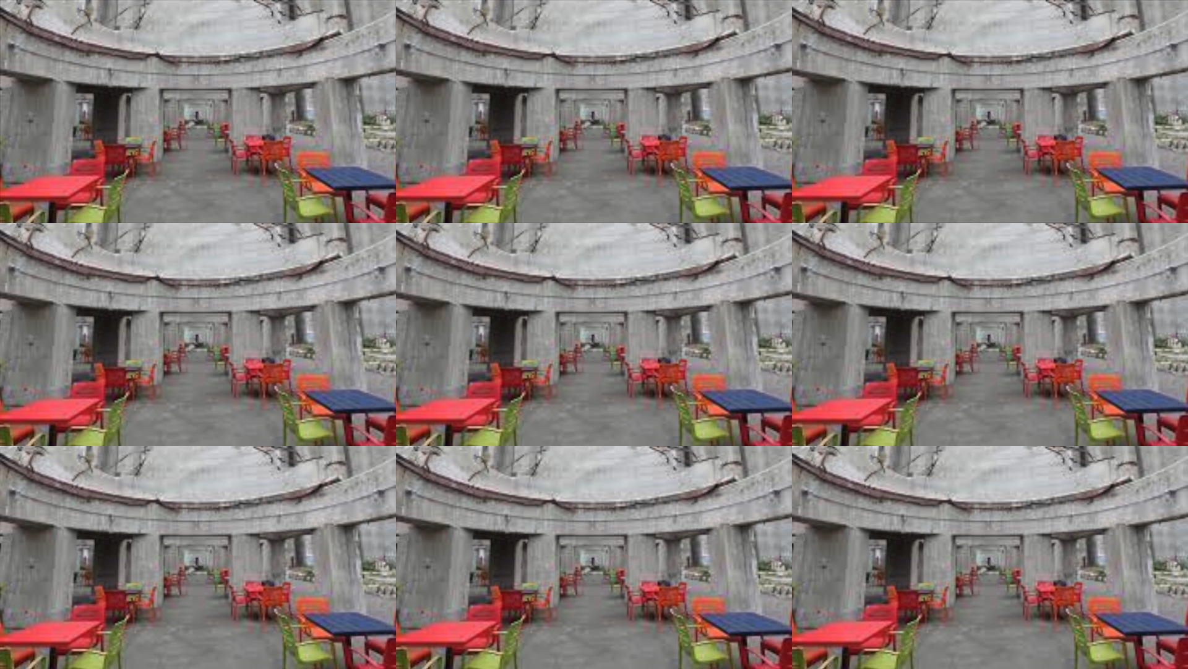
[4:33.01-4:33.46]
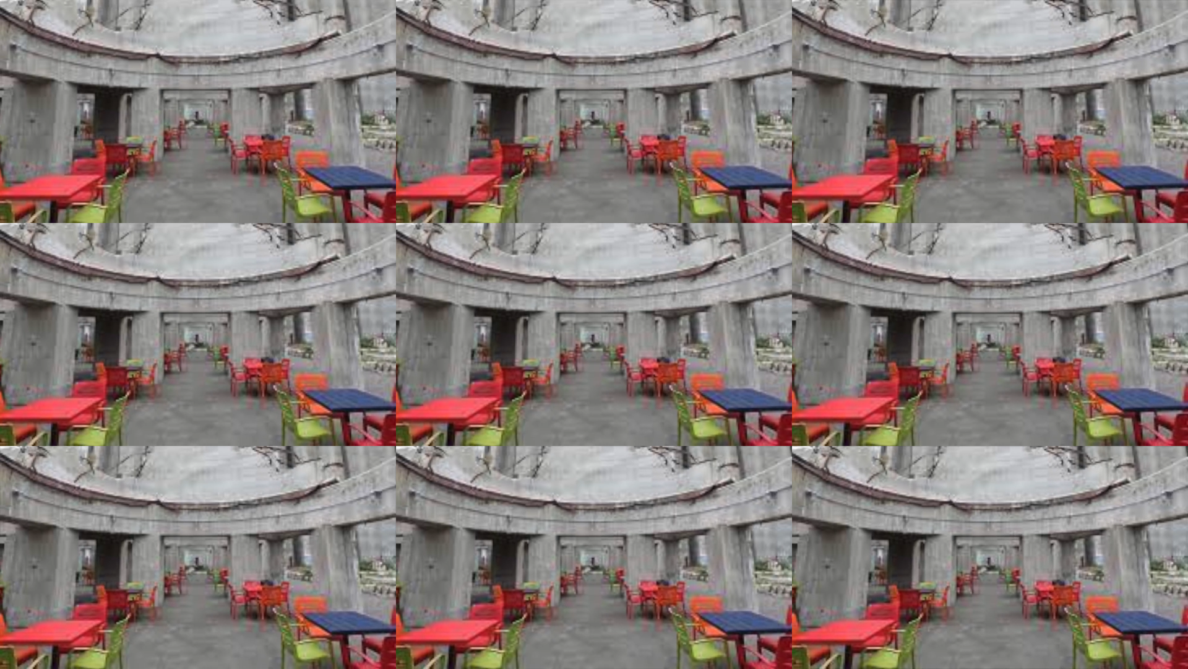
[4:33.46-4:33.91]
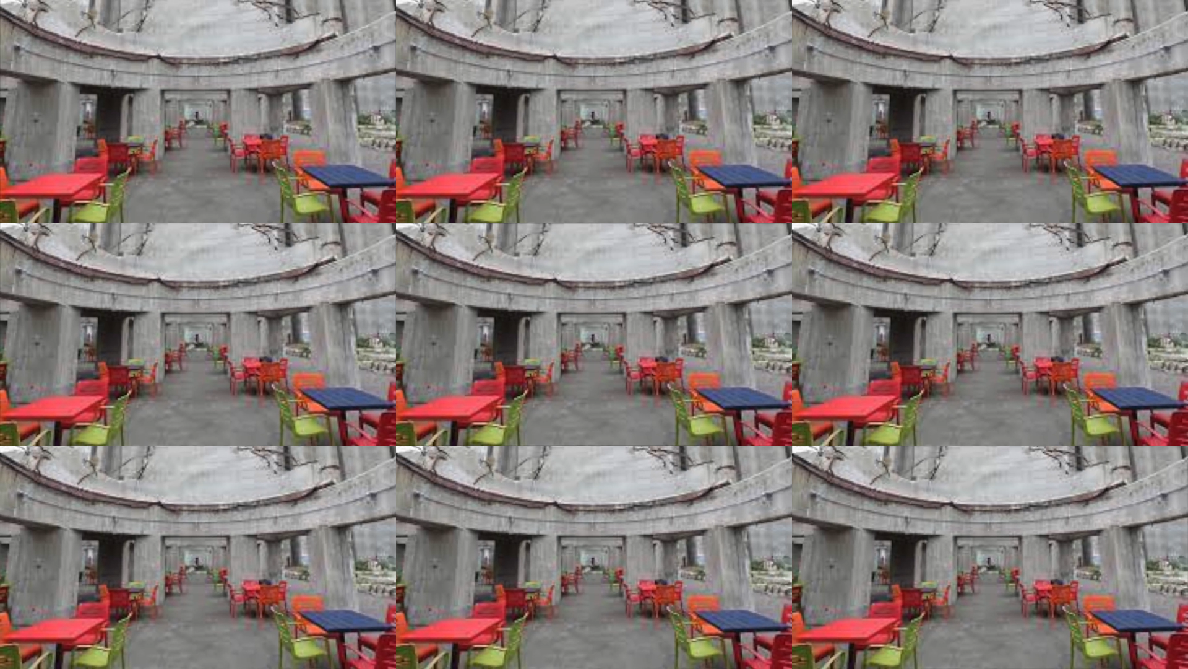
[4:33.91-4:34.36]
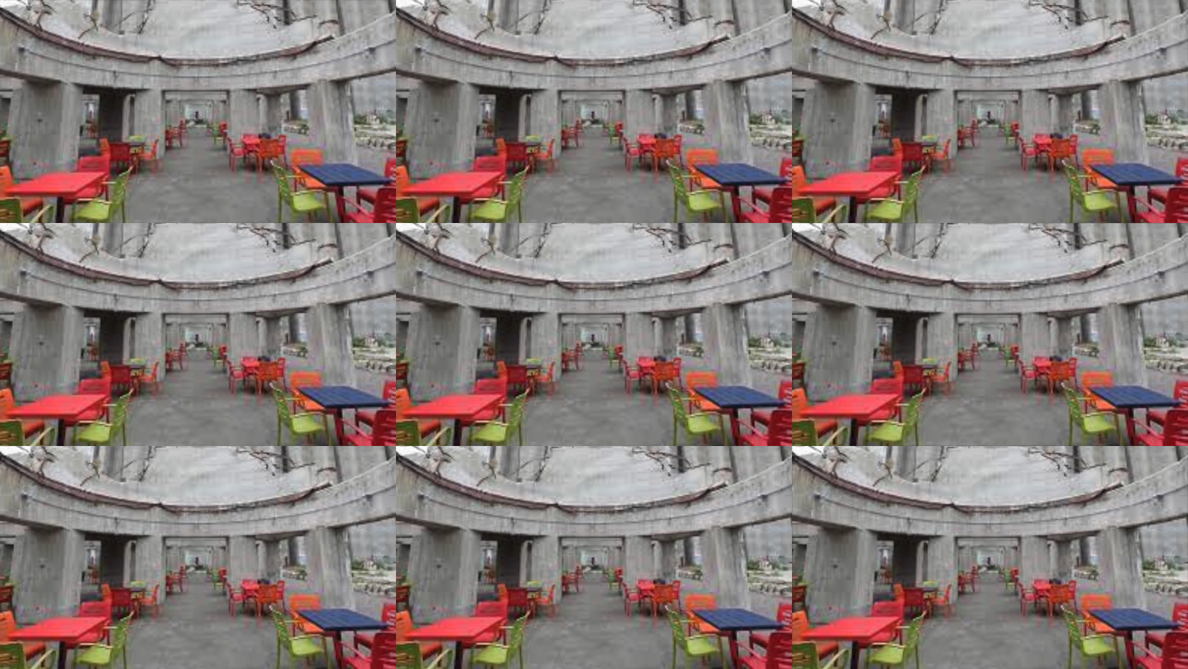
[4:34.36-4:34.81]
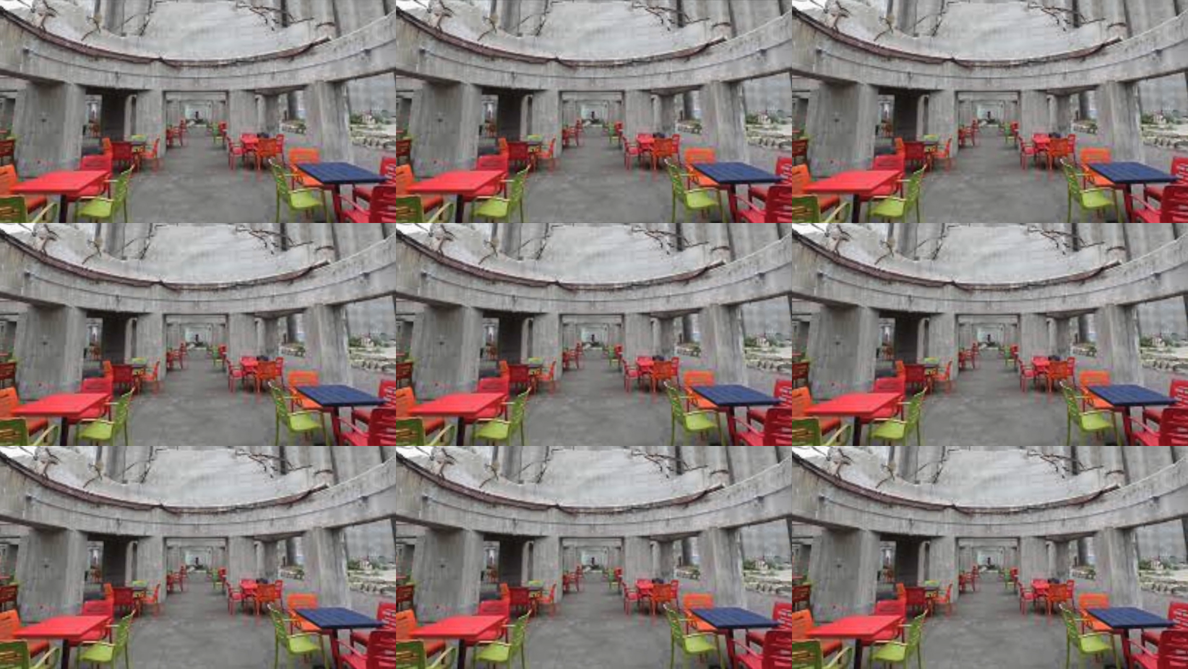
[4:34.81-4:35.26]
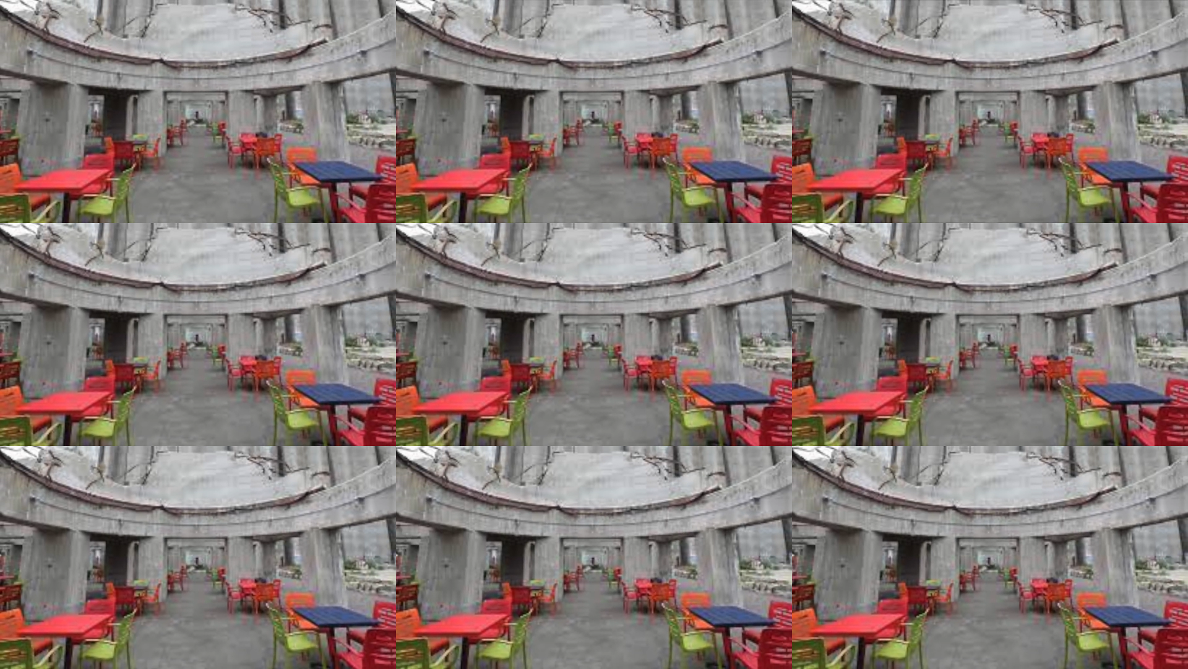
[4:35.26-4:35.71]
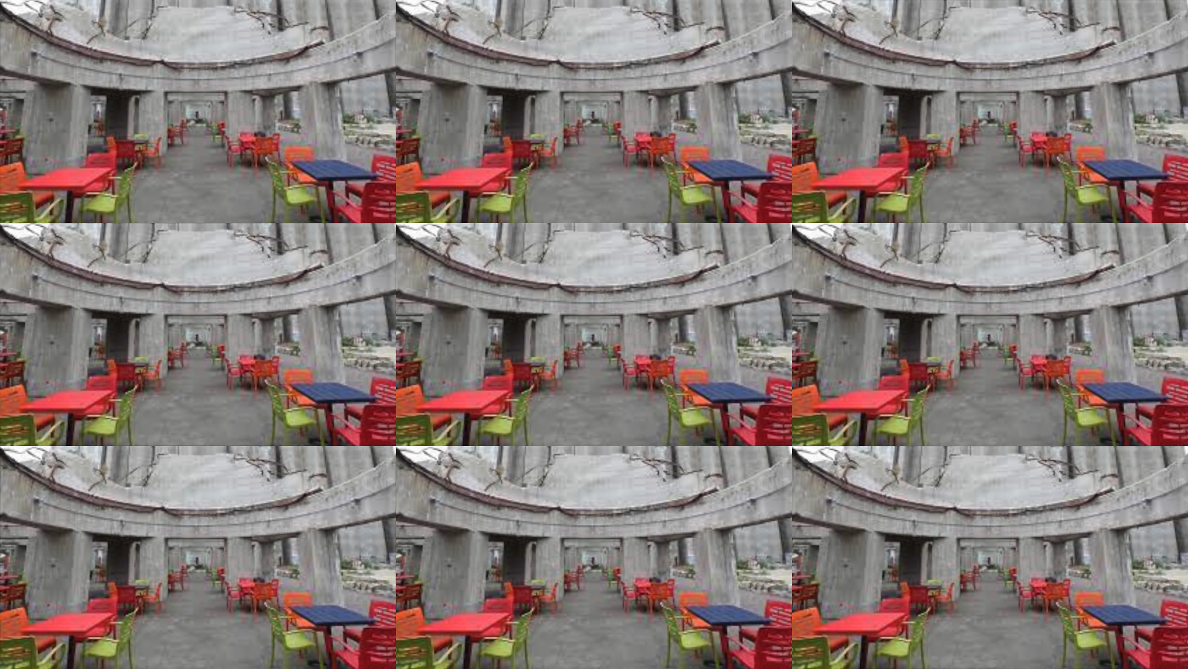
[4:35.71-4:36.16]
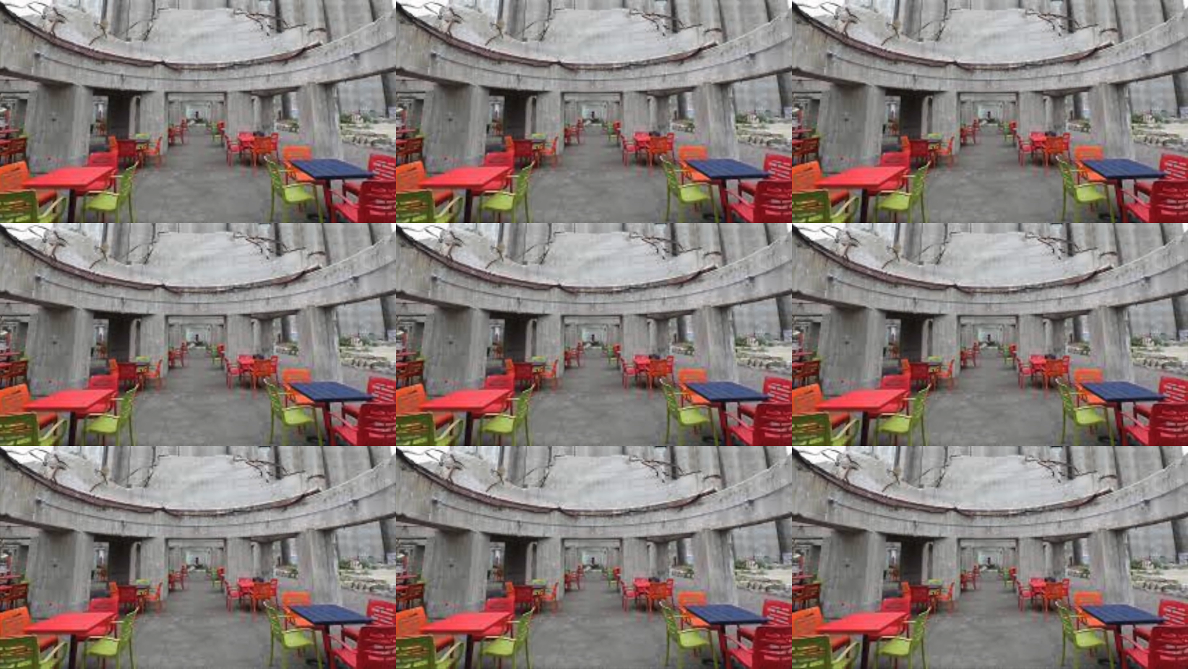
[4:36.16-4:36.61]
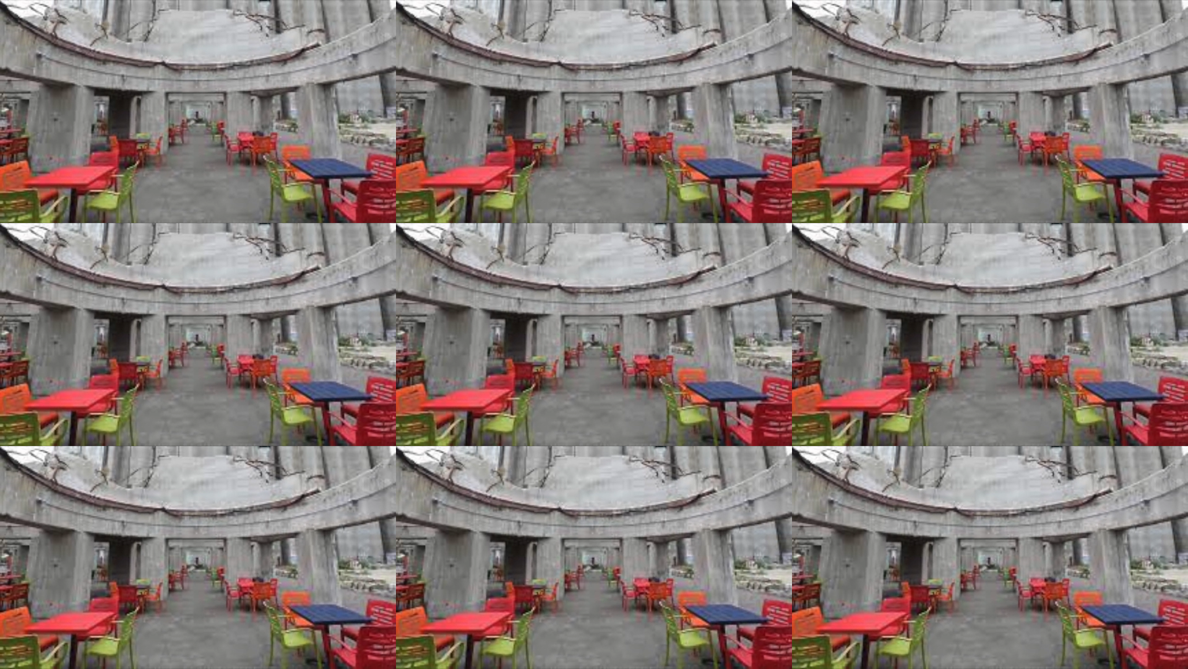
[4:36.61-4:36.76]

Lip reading: [unreadable: no face in view]